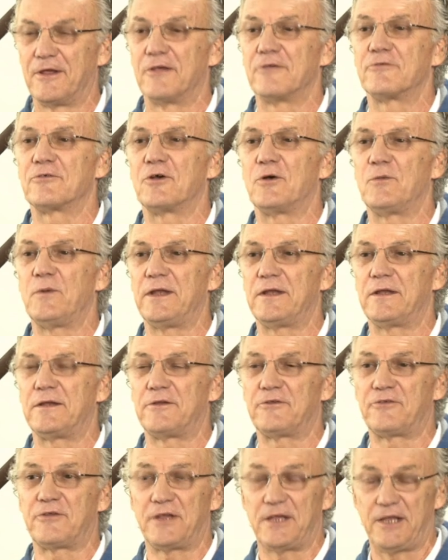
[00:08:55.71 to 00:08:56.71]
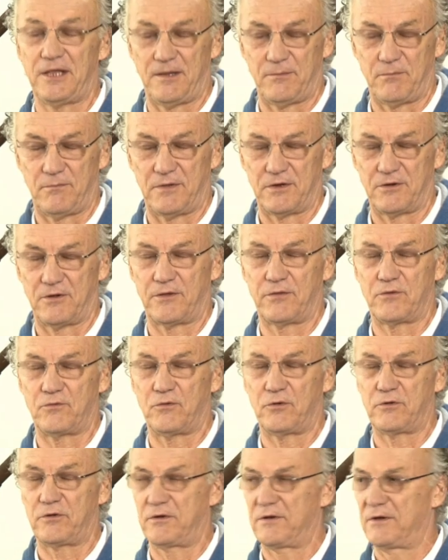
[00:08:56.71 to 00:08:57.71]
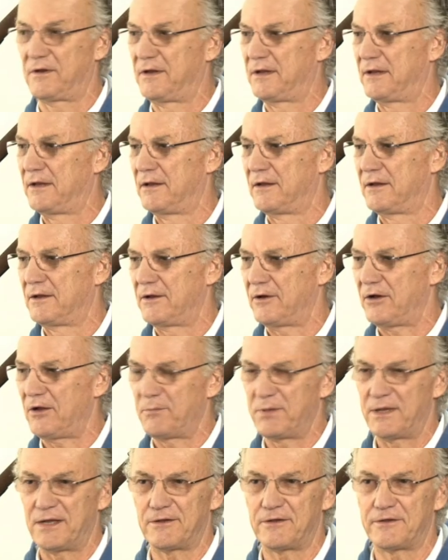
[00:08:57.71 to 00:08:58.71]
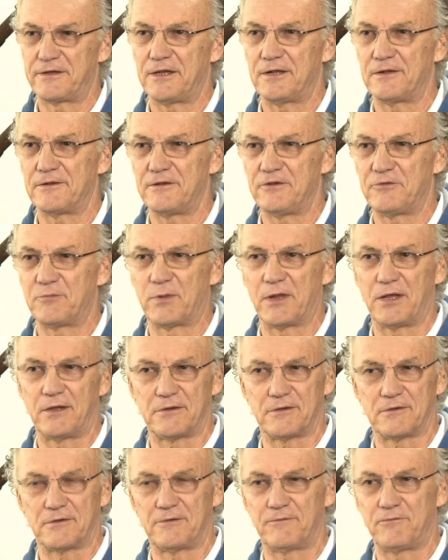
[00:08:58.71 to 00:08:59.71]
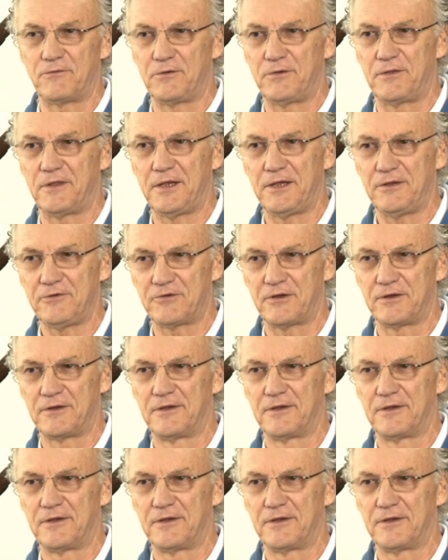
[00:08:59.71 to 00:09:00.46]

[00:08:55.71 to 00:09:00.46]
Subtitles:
So I went to see him, and I thought, I'll be able to tell this bloke a few things.